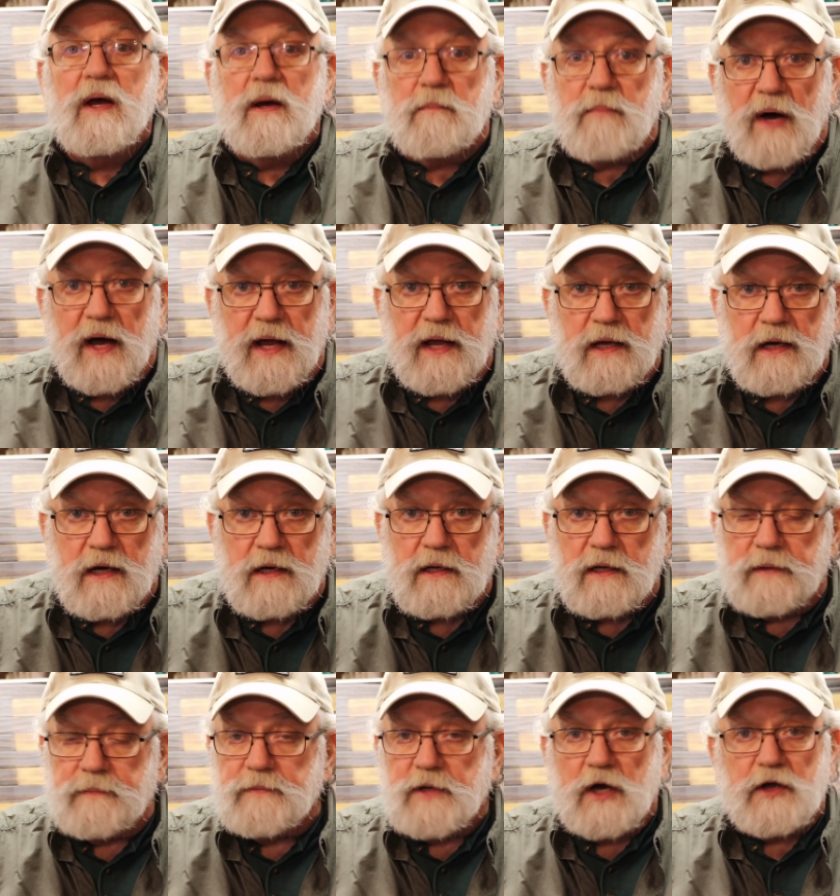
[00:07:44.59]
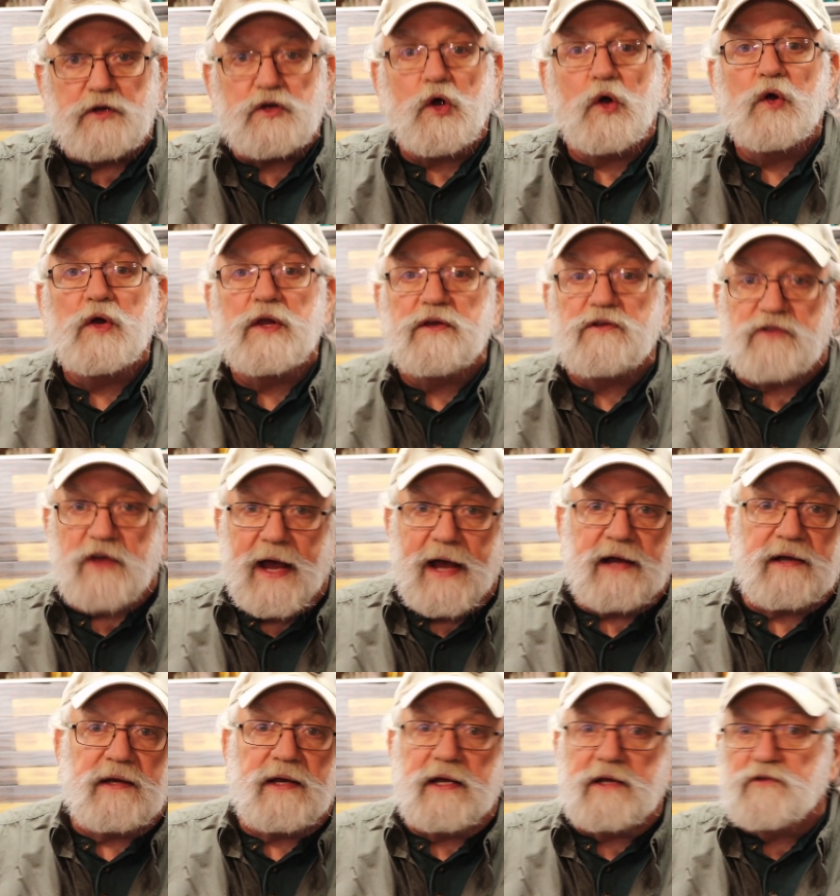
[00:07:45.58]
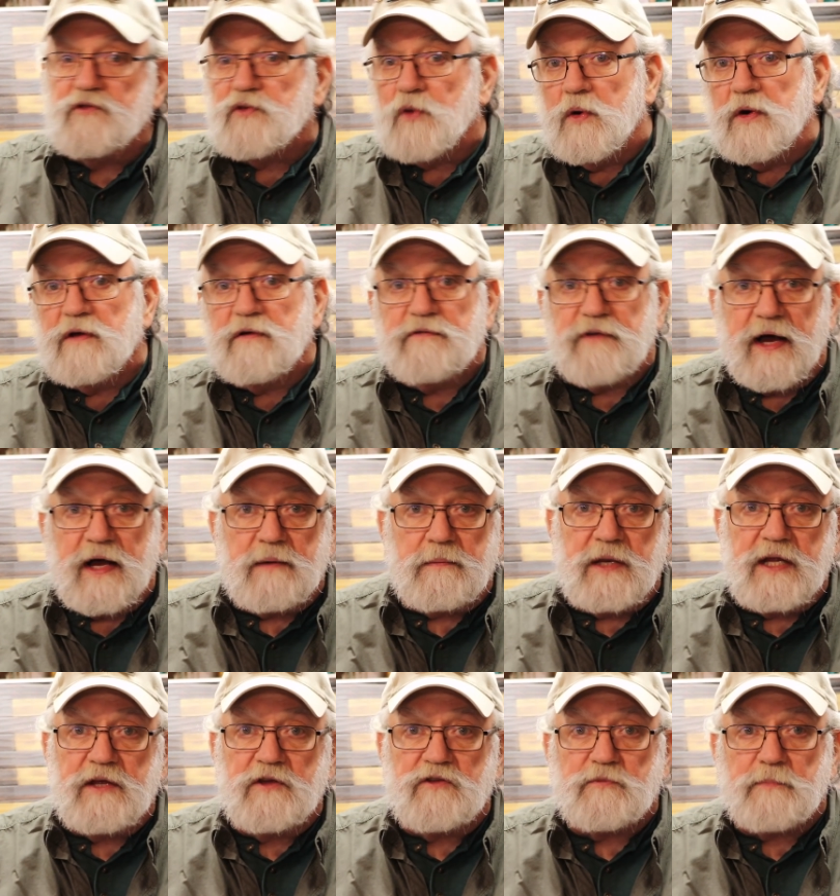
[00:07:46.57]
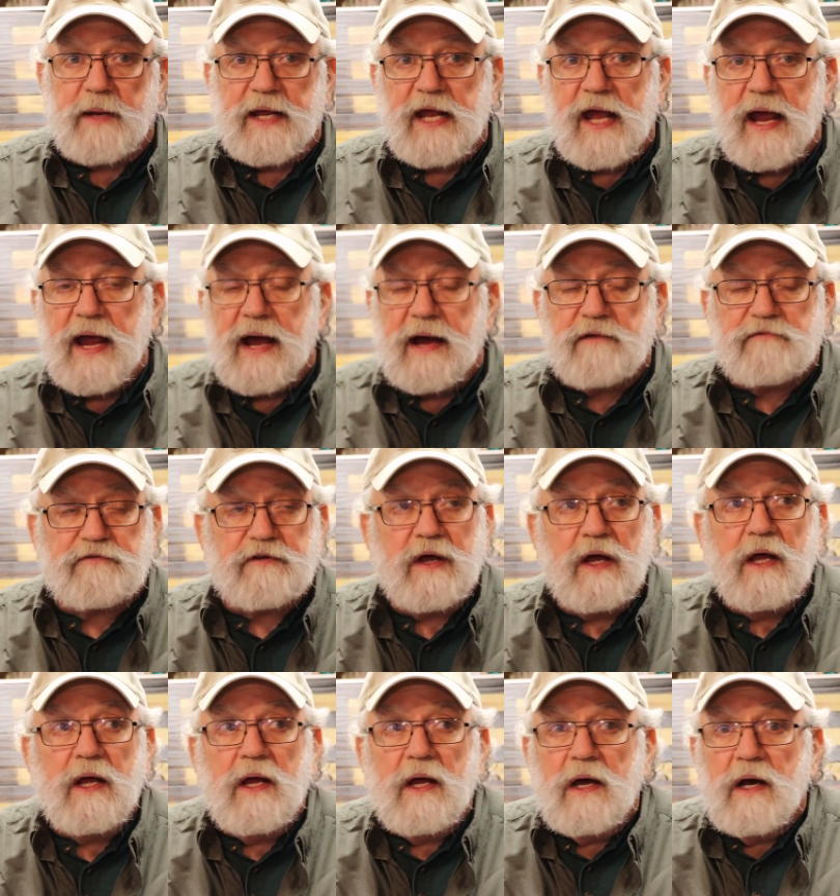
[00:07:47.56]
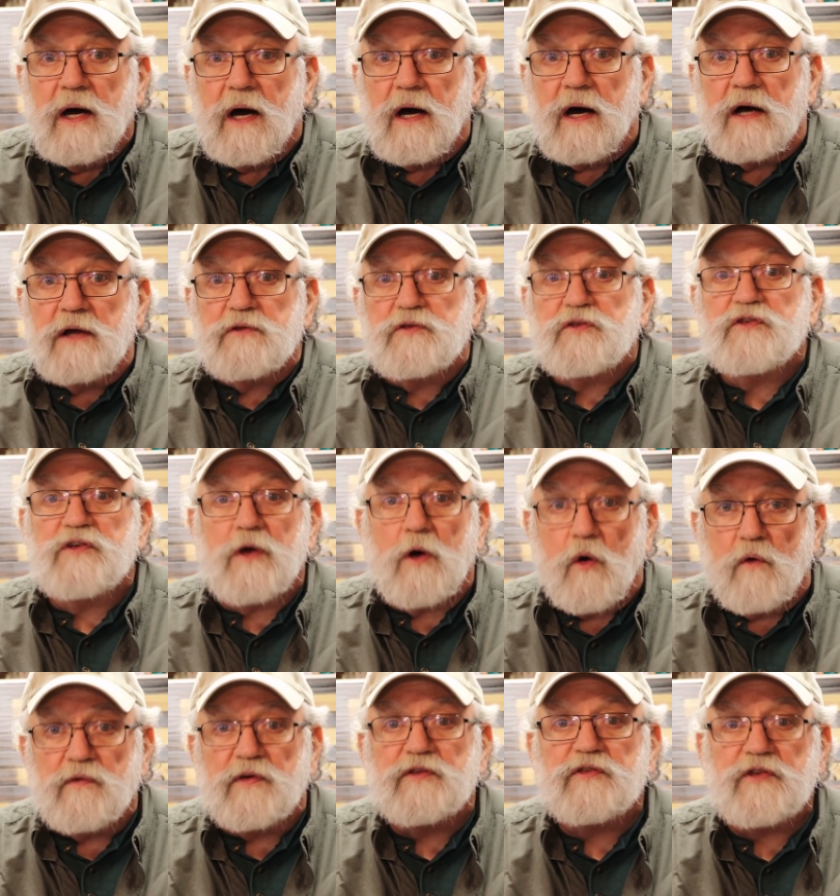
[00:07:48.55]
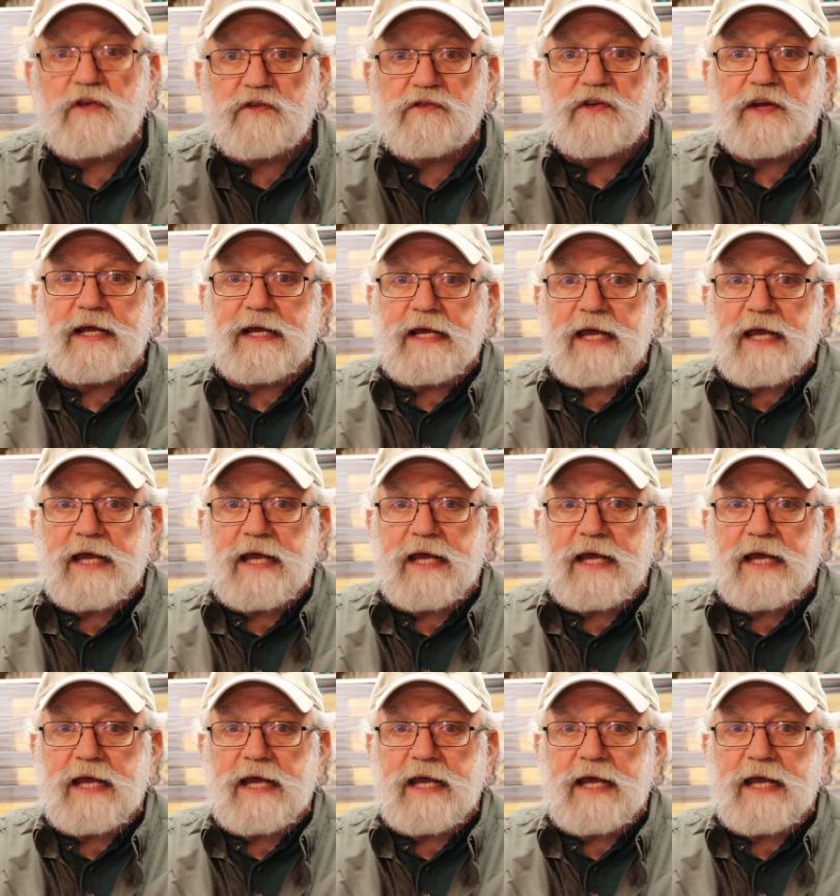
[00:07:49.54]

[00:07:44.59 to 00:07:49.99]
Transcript: by uh, attorneys acting sort of on his behalf. Uh, over 60